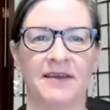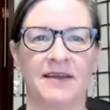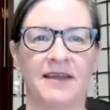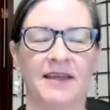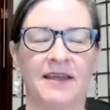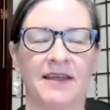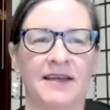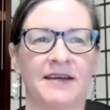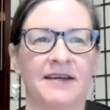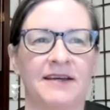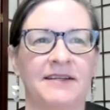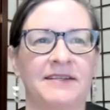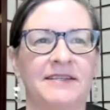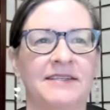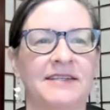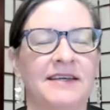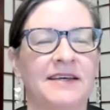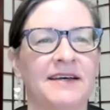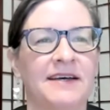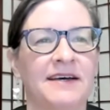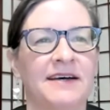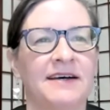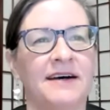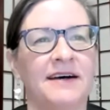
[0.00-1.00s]
And
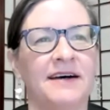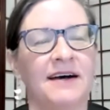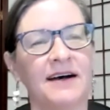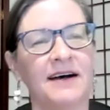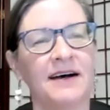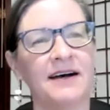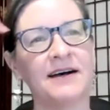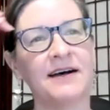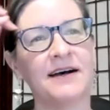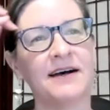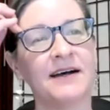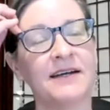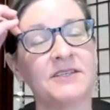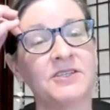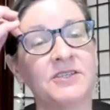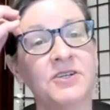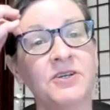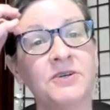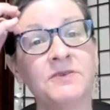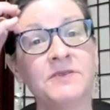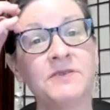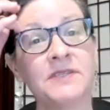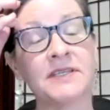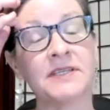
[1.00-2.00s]
I
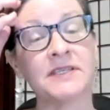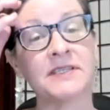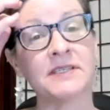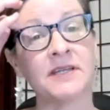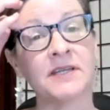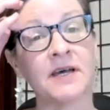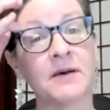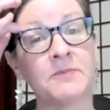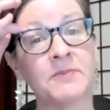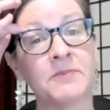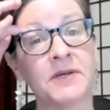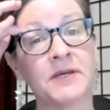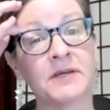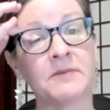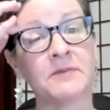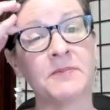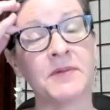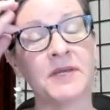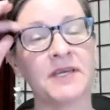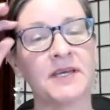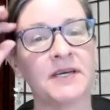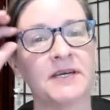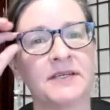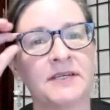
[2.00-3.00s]
chose this topic
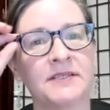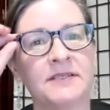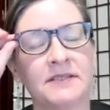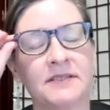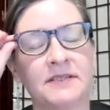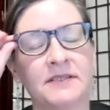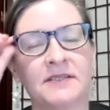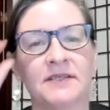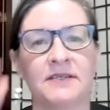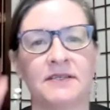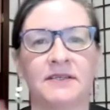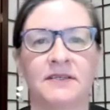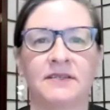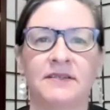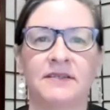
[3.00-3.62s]
because